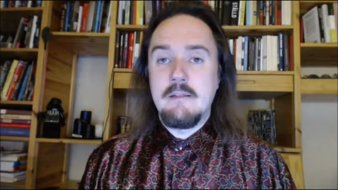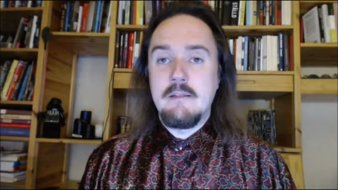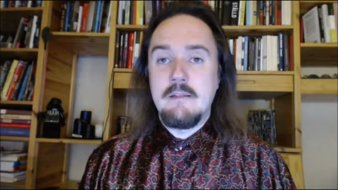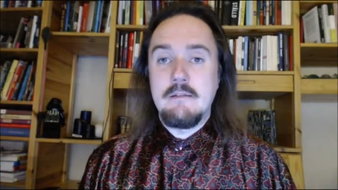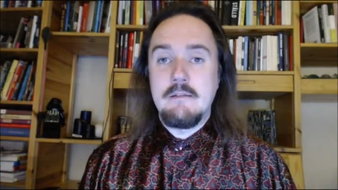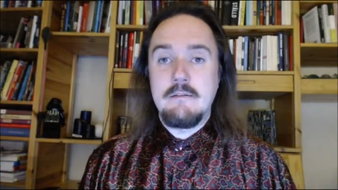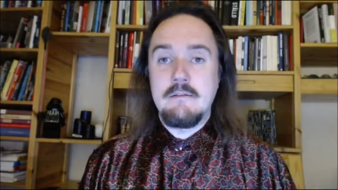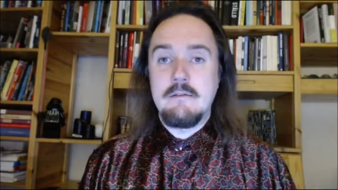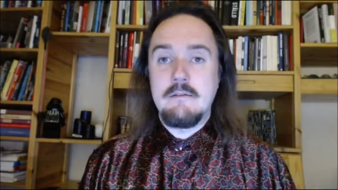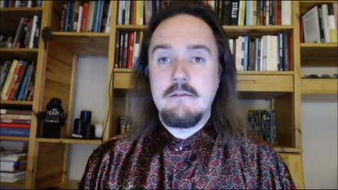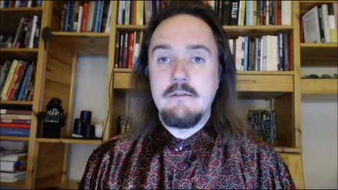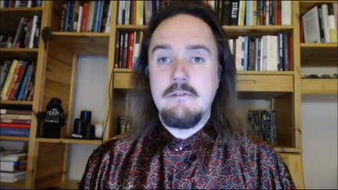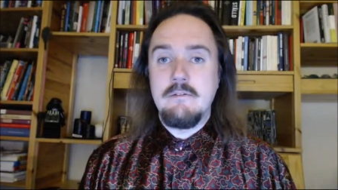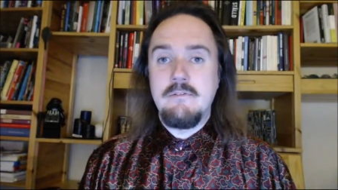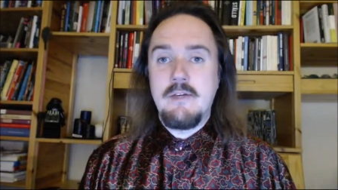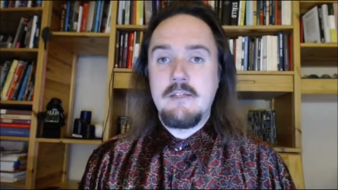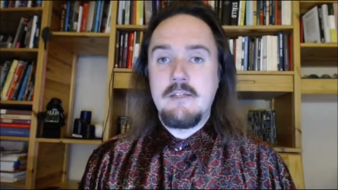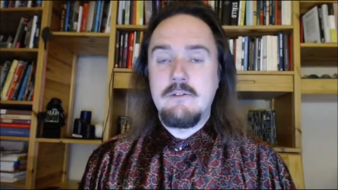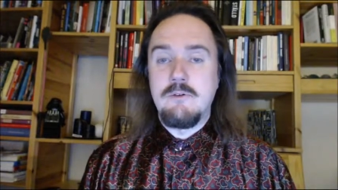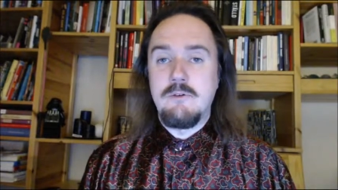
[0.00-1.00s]
is
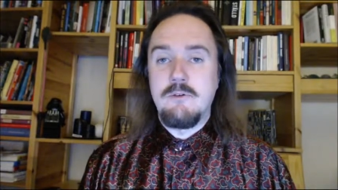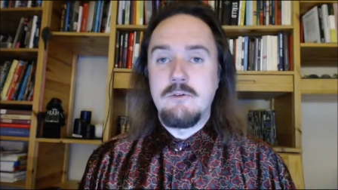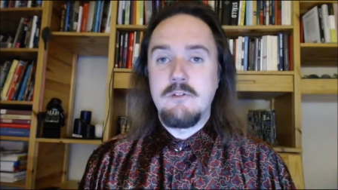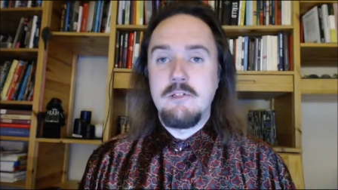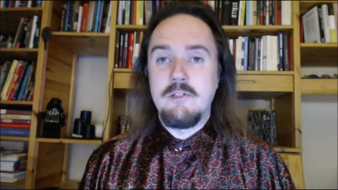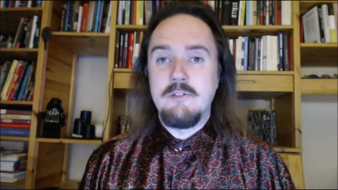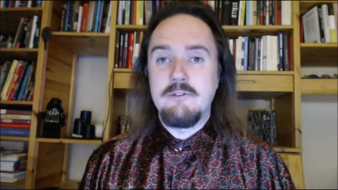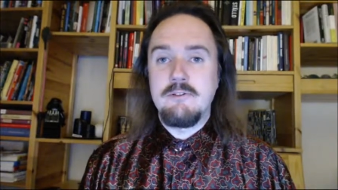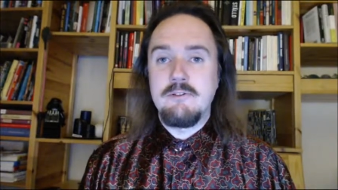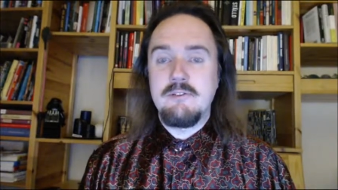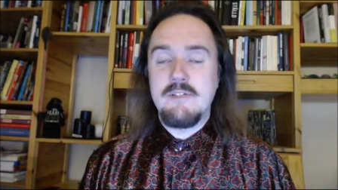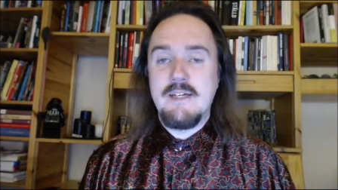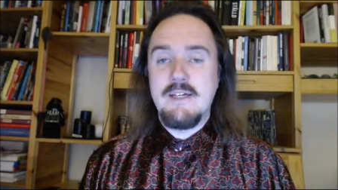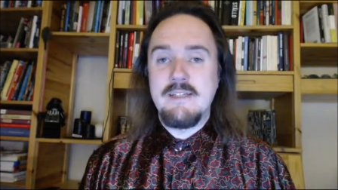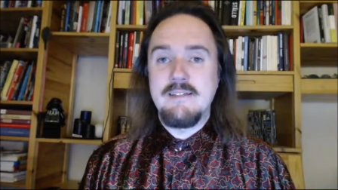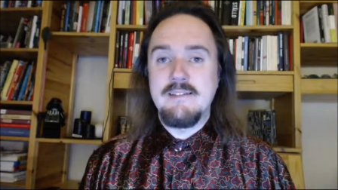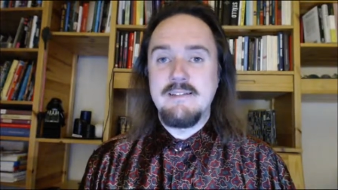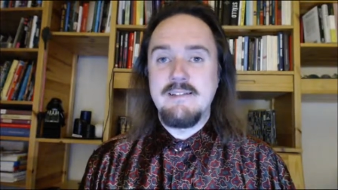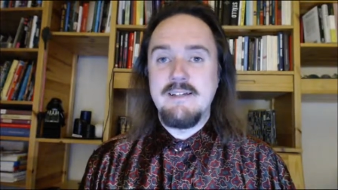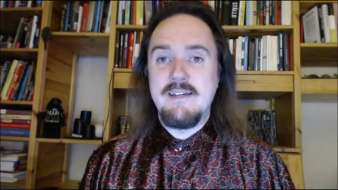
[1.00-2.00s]
victorious
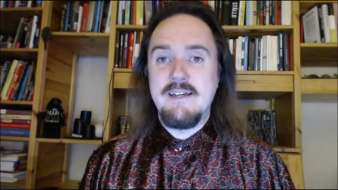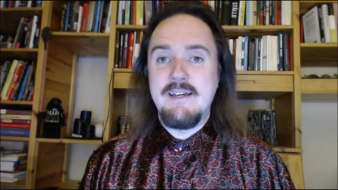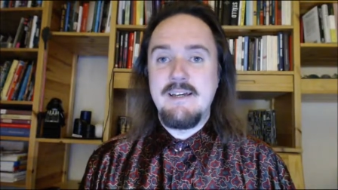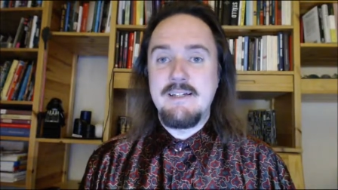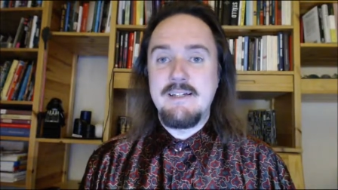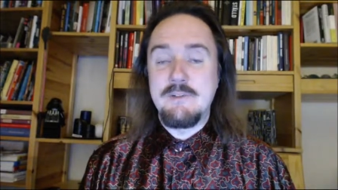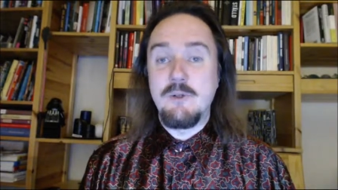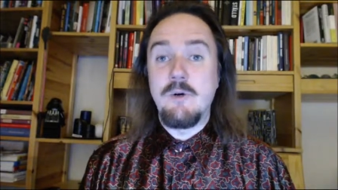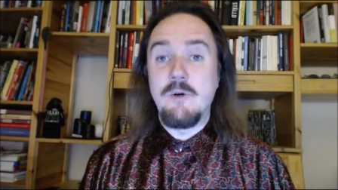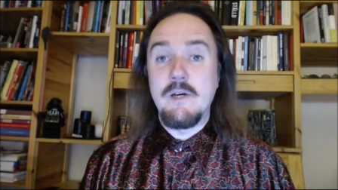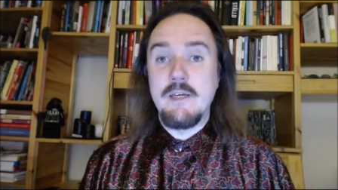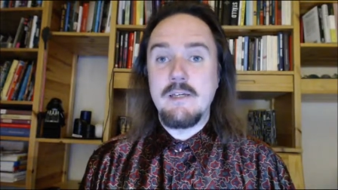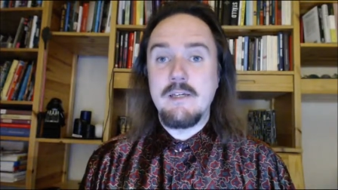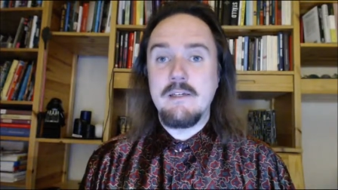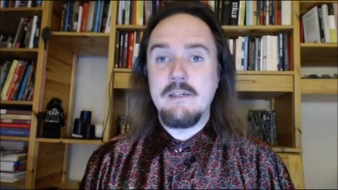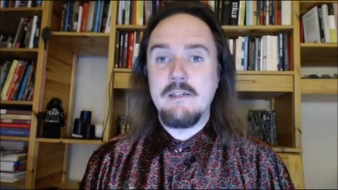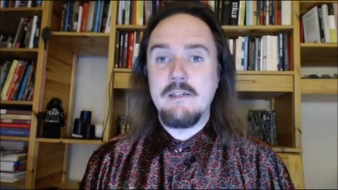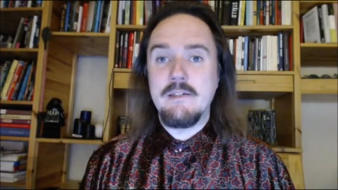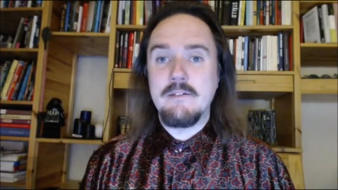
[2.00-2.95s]
and heroic.